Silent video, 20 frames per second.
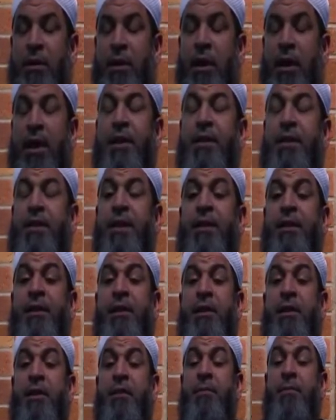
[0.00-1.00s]
Here is the
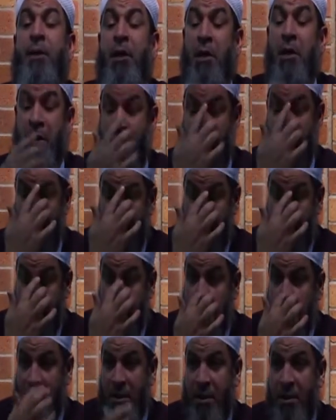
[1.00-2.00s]
interesting part.
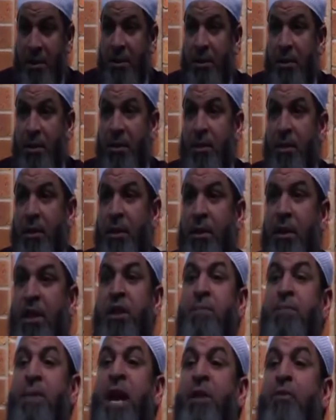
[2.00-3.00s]

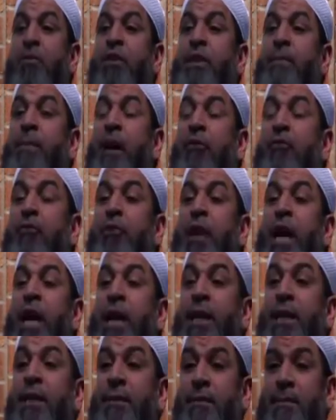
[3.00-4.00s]
This man was about to
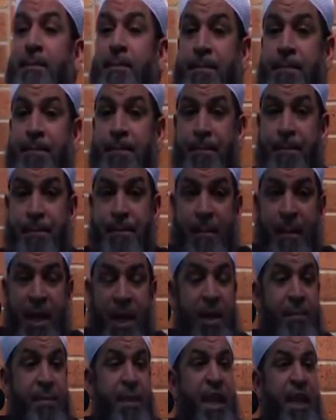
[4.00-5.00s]
die.
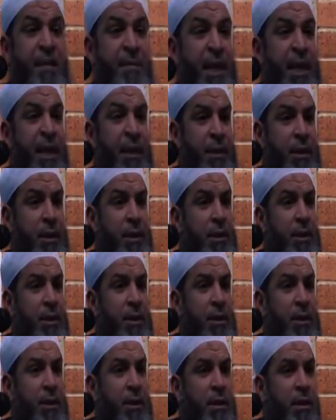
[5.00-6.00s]
He became ill
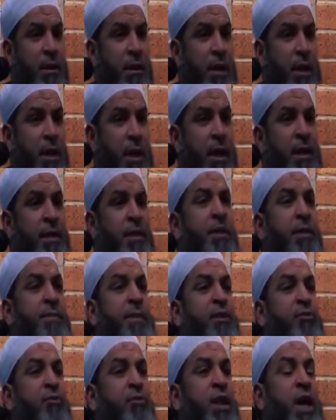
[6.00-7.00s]
and he's
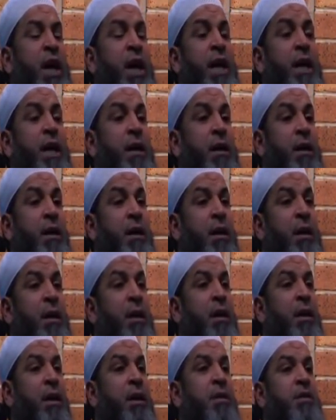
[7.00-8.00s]
about to die.
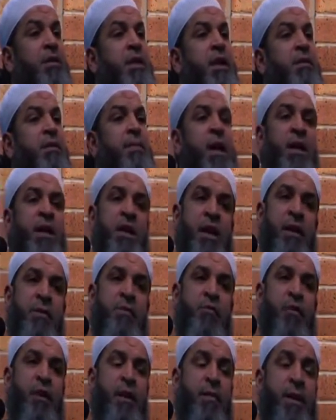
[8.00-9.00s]
Salman
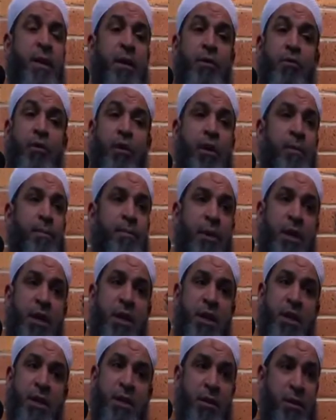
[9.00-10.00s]
came to him and he told him,
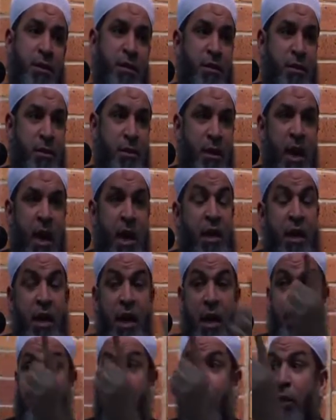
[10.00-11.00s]
please, I
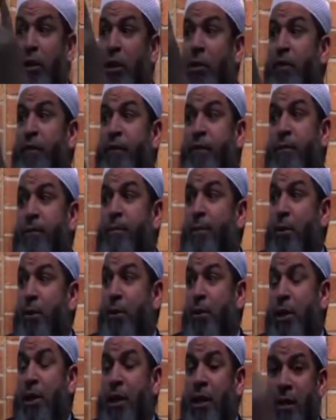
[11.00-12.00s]
came all the way from
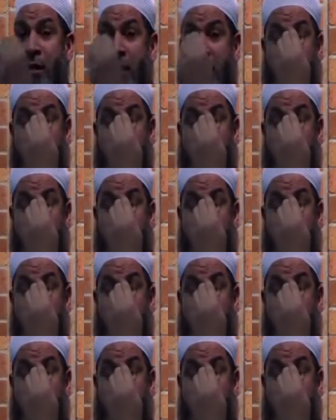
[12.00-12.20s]
Persia